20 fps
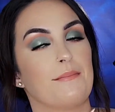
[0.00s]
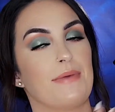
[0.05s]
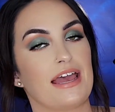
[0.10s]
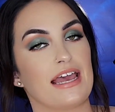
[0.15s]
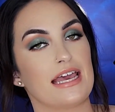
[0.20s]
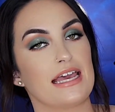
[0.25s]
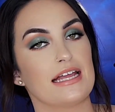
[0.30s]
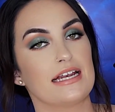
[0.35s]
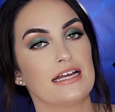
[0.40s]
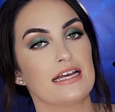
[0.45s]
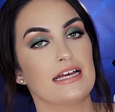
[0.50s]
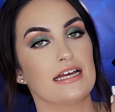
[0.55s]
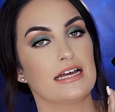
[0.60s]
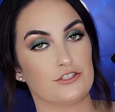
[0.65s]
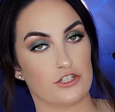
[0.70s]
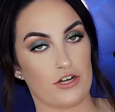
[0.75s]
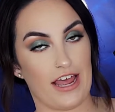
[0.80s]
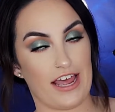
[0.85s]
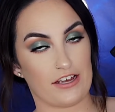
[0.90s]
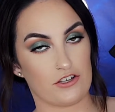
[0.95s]
The main
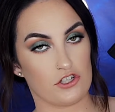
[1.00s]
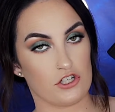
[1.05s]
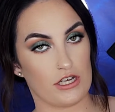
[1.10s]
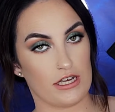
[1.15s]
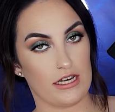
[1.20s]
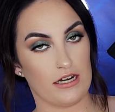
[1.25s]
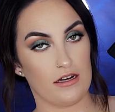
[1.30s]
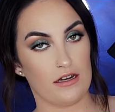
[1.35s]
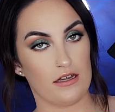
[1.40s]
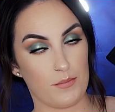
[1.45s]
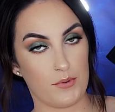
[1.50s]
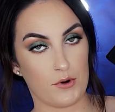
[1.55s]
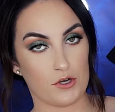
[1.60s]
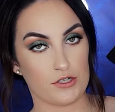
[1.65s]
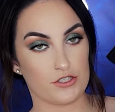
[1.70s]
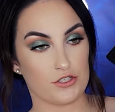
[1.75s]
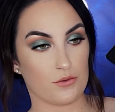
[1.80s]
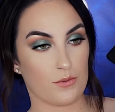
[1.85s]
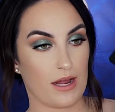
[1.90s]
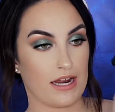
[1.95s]
attraction, the
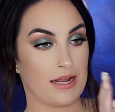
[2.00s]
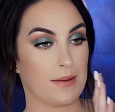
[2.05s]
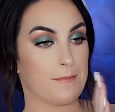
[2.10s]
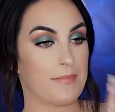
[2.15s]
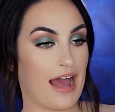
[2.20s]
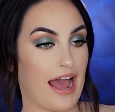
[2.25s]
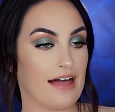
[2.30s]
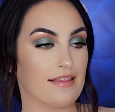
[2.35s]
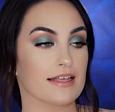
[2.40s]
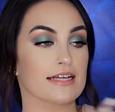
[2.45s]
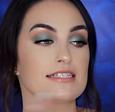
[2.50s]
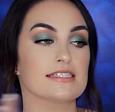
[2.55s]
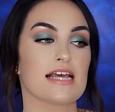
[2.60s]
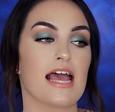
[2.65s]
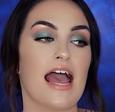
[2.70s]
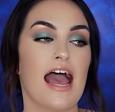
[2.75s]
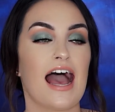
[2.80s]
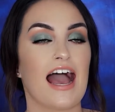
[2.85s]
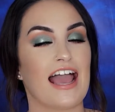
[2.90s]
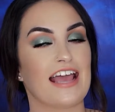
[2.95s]
Born to Run palette.
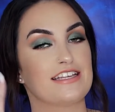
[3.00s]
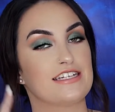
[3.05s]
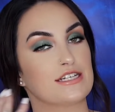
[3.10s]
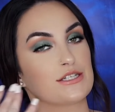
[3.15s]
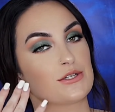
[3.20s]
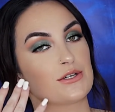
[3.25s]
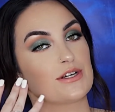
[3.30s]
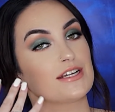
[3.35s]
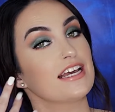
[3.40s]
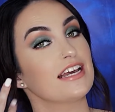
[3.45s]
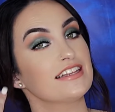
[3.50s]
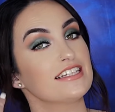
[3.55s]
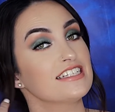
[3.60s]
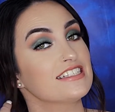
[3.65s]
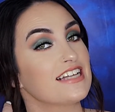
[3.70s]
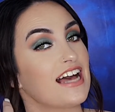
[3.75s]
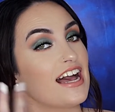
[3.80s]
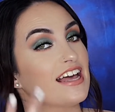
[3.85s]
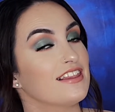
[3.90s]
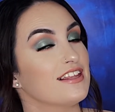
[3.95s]
I did create
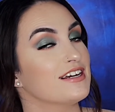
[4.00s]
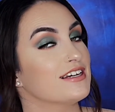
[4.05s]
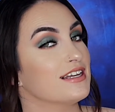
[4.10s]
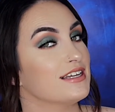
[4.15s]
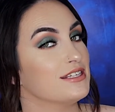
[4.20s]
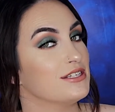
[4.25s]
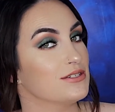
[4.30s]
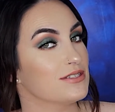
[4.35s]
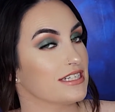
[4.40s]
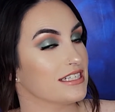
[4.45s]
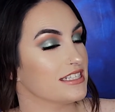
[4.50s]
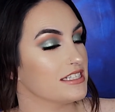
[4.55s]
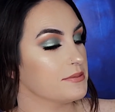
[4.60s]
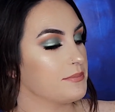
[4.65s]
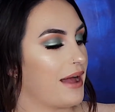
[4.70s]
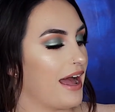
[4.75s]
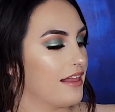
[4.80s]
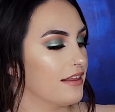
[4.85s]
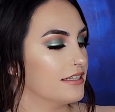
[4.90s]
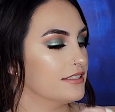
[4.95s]
this eye look using this
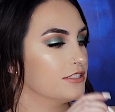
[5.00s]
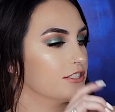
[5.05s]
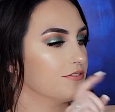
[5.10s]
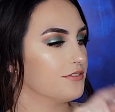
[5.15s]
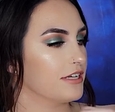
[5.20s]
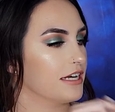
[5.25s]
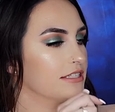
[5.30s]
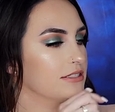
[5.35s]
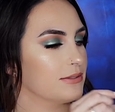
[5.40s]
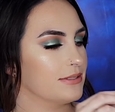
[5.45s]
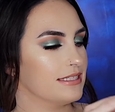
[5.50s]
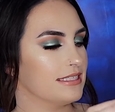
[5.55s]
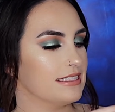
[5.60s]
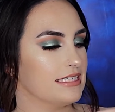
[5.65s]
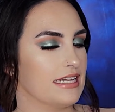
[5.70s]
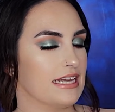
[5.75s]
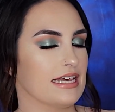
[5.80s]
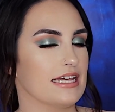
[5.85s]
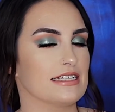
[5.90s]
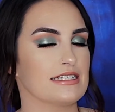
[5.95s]
palette, so if you guys want to
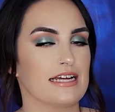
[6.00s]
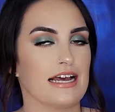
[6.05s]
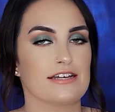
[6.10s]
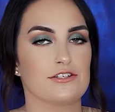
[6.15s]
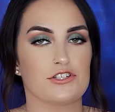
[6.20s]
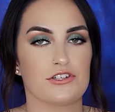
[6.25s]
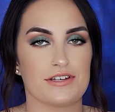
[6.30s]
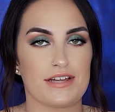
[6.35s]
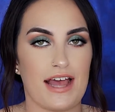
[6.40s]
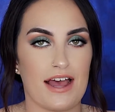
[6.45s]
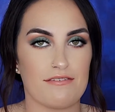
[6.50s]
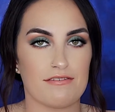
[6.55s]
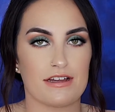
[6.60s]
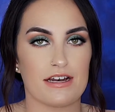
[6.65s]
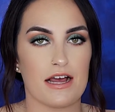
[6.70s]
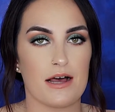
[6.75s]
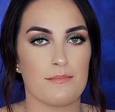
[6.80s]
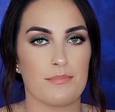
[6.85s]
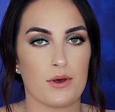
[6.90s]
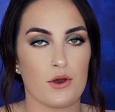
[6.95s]
see it, I should have it
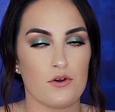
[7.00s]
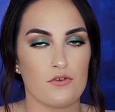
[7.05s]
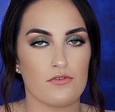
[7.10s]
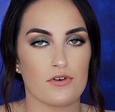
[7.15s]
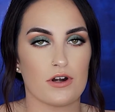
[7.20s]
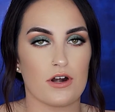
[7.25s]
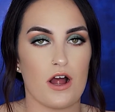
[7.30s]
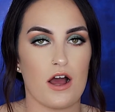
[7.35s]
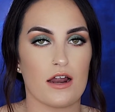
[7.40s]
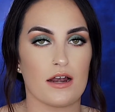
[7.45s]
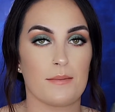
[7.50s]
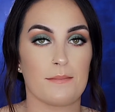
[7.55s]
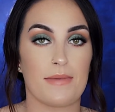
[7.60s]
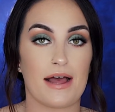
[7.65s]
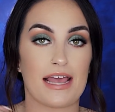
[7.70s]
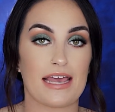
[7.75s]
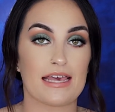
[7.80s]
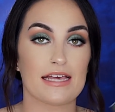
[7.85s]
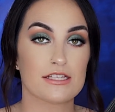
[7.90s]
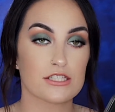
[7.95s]
up over on
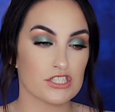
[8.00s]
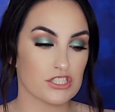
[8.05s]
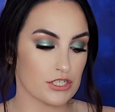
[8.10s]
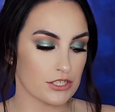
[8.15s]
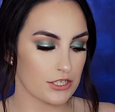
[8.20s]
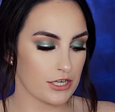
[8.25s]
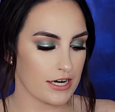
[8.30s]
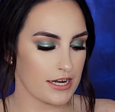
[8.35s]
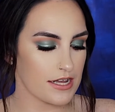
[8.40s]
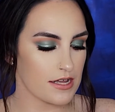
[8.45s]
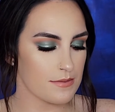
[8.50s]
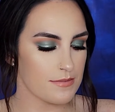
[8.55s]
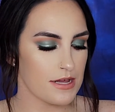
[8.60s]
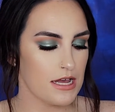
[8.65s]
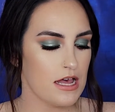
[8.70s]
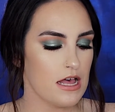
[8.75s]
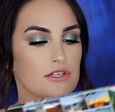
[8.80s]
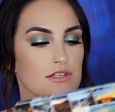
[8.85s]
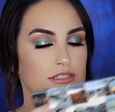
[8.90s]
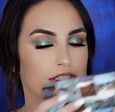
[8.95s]
my Instagram.
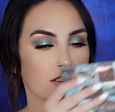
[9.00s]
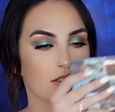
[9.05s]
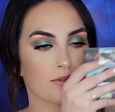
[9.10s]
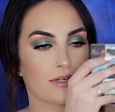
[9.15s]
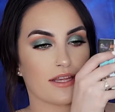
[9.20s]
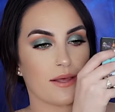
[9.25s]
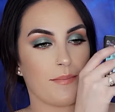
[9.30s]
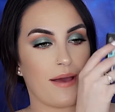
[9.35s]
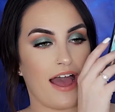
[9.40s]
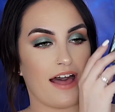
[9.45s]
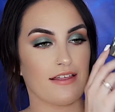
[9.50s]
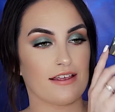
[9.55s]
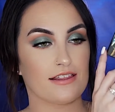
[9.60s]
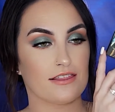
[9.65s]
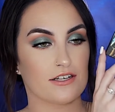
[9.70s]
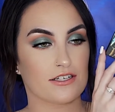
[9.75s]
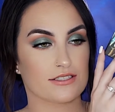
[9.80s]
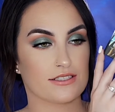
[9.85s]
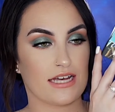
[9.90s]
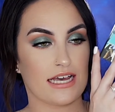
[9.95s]
So this is what the palette
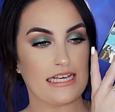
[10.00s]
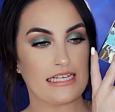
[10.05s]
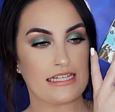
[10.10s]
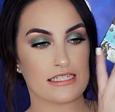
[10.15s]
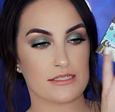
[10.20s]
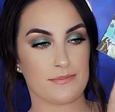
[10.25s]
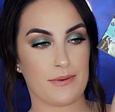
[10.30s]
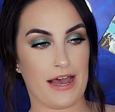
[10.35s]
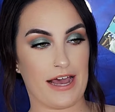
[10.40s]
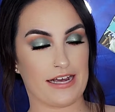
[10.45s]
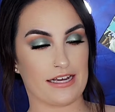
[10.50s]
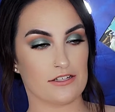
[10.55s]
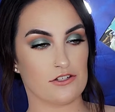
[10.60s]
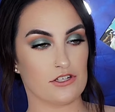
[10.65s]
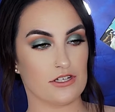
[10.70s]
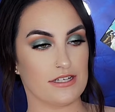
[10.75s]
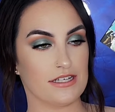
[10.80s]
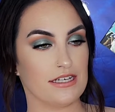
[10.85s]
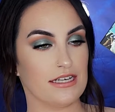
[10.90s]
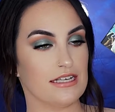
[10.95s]
looks like. This
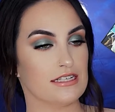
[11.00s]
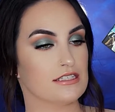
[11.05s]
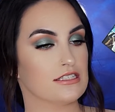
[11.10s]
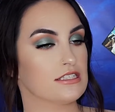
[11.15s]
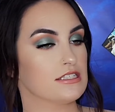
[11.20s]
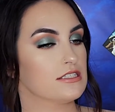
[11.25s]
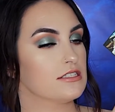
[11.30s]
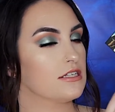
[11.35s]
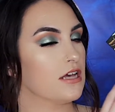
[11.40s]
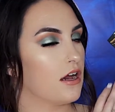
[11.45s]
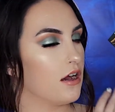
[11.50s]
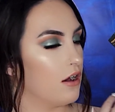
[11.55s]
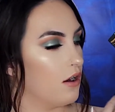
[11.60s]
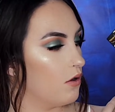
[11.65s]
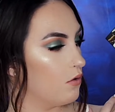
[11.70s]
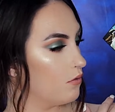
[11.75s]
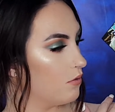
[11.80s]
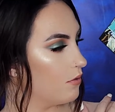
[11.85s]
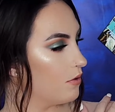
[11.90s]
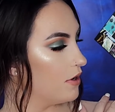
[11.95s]
packaging is
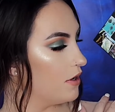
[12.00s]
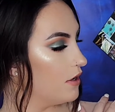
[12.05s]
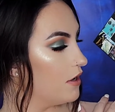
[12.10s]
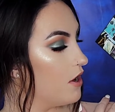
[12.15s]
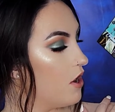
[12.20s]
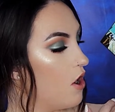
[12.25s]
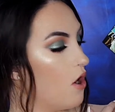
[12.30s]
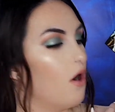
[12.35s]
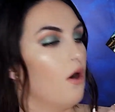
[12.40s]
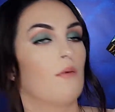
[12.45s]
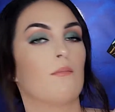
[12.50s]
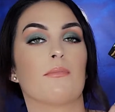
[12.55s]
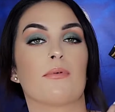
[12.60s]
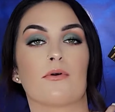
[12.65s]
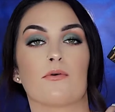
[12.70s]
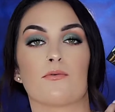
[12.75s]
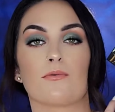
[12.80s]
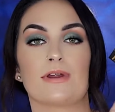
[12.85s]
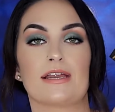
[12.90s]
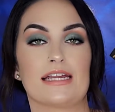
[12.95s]
so
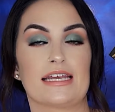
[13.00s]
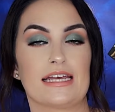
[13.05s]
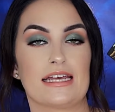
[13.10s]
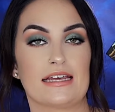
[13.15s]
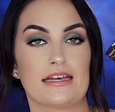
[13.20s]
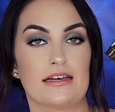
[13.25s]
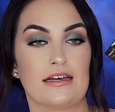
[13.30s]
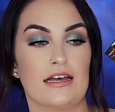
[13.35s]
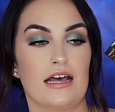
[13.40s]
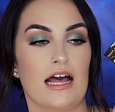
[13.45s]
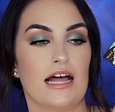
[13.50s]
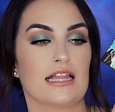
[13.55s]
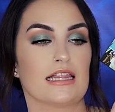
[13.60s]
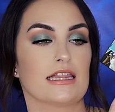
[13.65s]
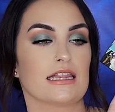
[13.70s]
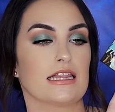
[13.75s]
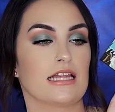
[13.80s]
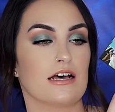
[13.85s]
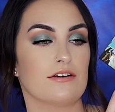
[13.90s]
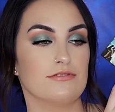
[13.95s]
pretty.
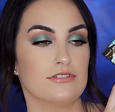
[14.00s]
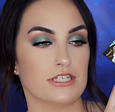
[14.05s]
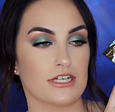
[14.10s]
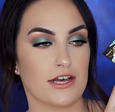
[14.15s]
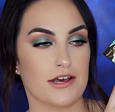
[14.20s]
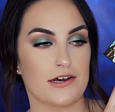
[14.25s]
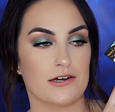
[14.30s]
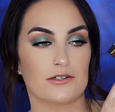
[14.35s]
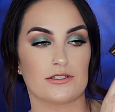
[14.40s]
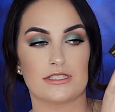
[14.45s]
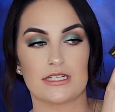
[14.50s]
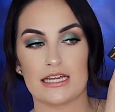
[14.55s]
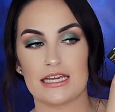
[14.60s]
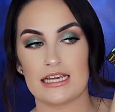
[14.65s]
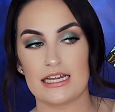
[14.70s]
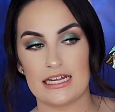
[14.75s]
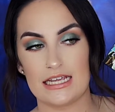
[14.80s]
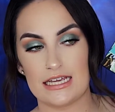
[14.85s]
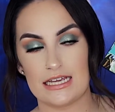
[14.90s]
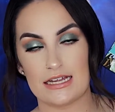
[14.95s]
Love to go to
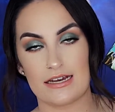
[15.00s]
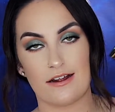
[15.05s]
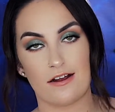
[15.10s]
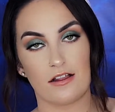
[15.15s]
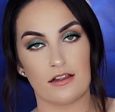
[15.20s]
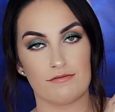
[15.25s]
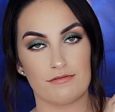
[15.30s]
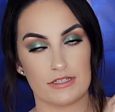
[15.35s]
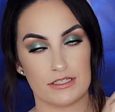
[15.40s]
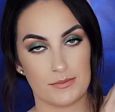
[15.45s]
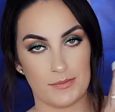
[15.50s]
any and all of